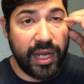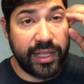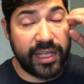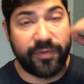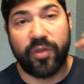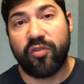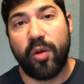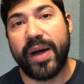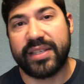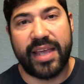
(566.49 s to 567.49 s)
And that's for the
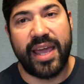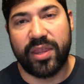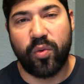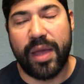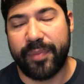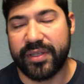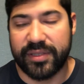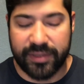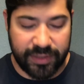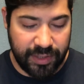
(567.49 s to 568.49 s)
robots and the
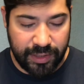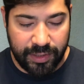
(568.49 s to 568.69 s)
weapons.